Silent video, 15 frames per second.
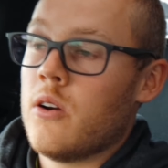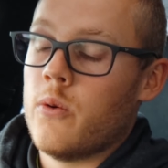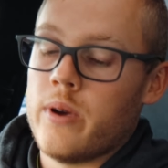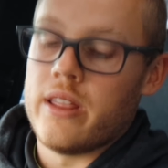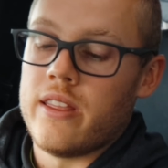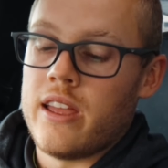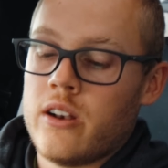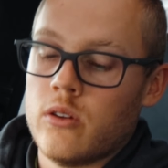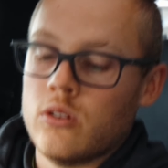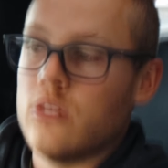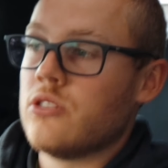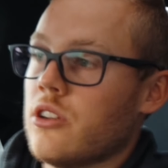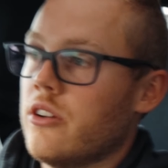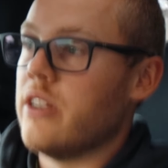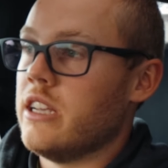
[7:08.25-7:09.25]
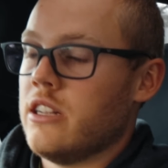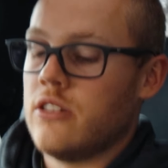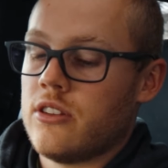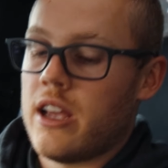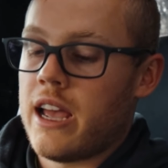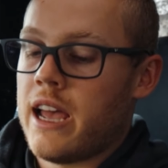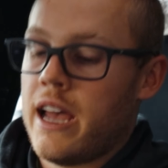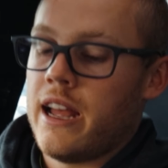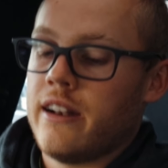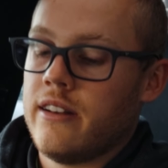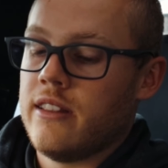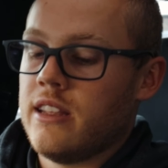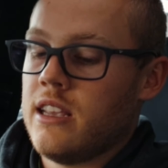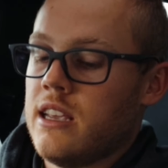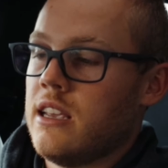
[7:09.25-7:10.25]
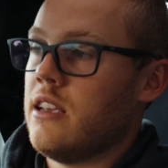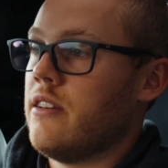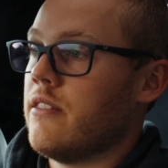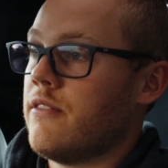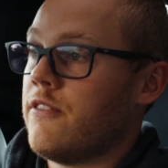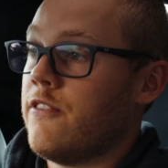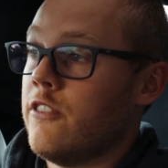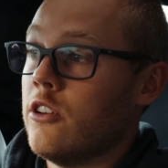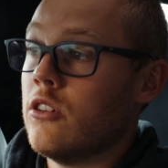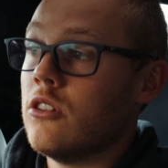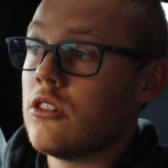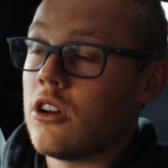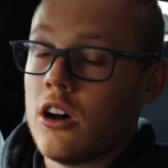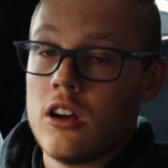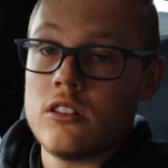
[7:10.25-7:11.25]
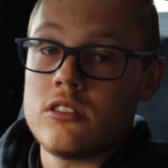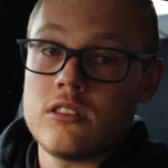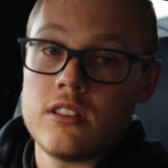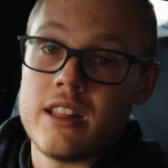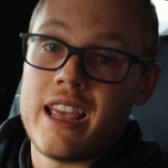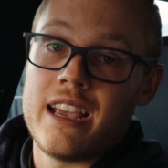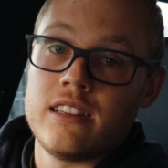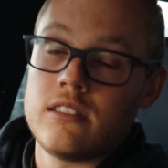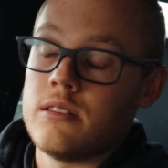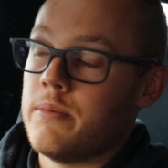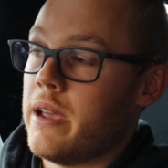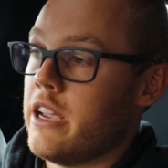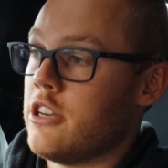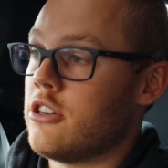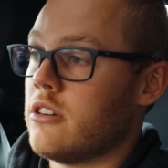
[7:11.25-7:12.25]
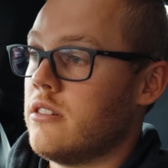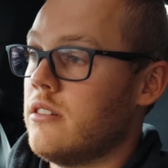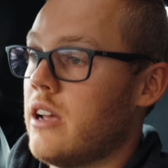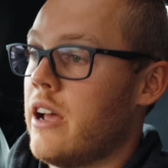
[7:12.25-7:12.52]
We then also need to add the fuel cost, the estimation,